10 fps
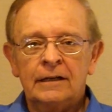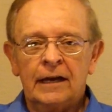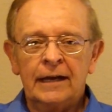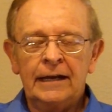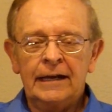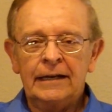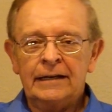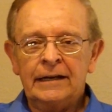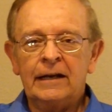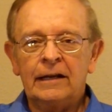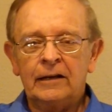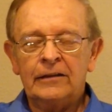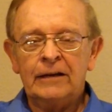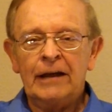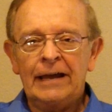and they had an
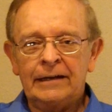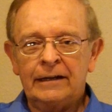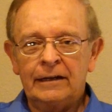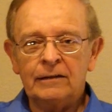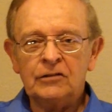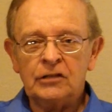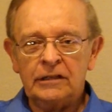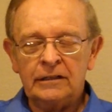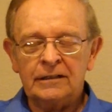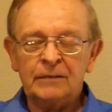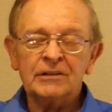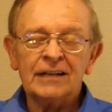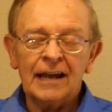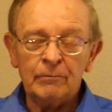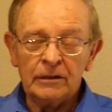LLC,
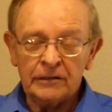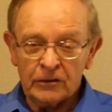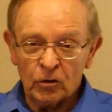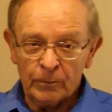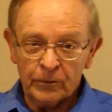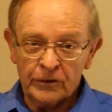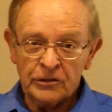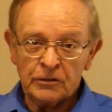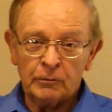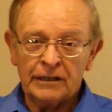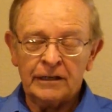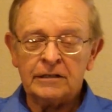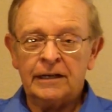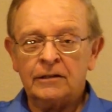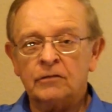Limited Liability Corporation is what
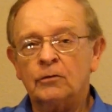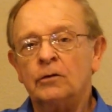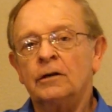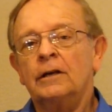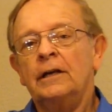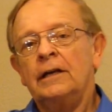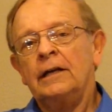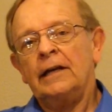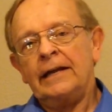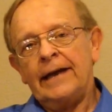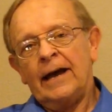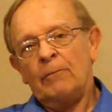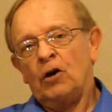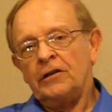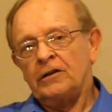that stands for, and now
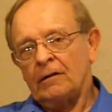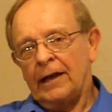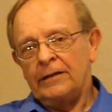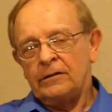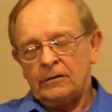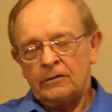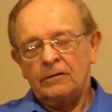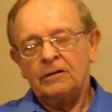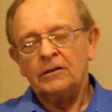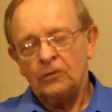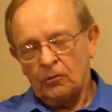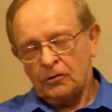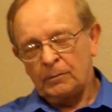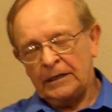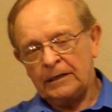I'm on their license, so
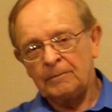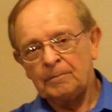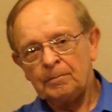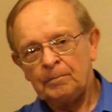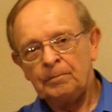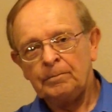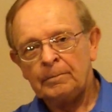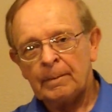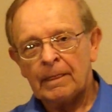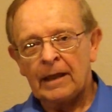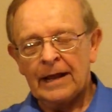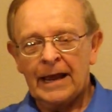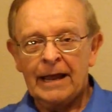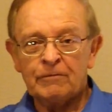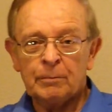to speak,
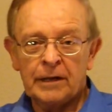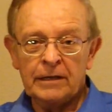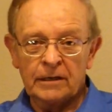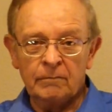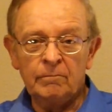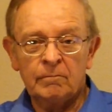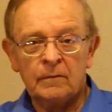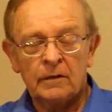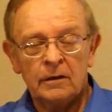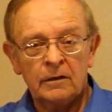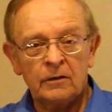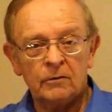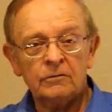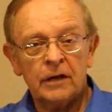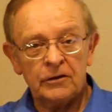and I have to pay them,
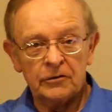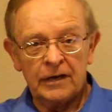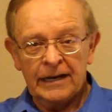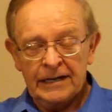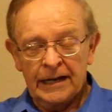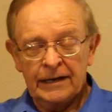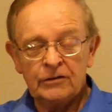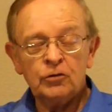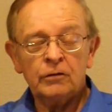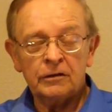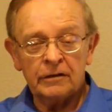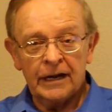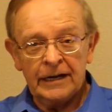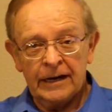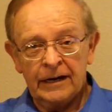$199,
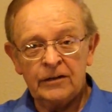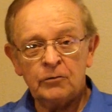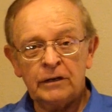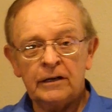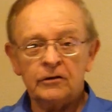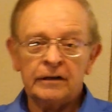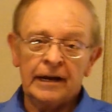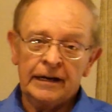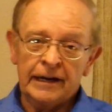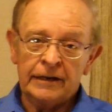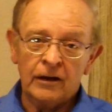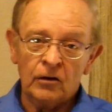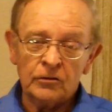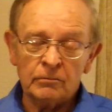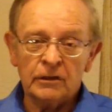$299,
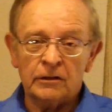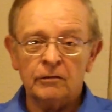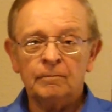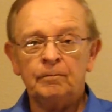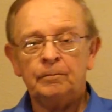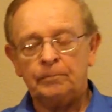$399 a month.